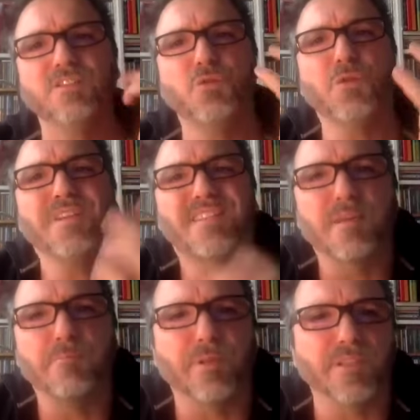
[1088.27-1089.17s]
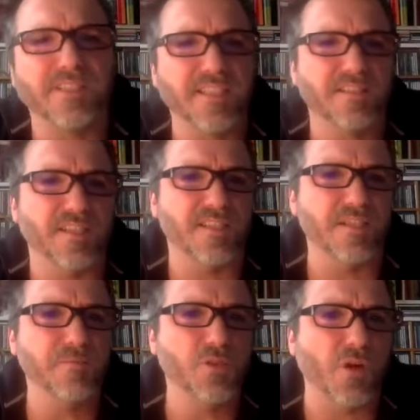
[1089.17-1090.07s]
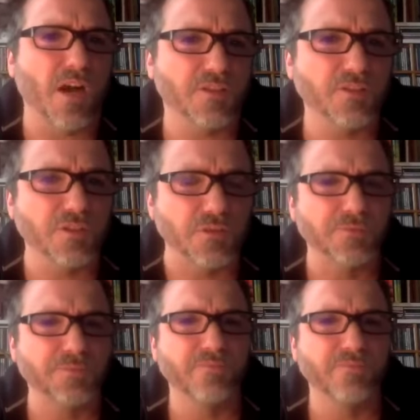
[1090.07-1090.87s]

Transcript: doing simple things that seem so hard to do,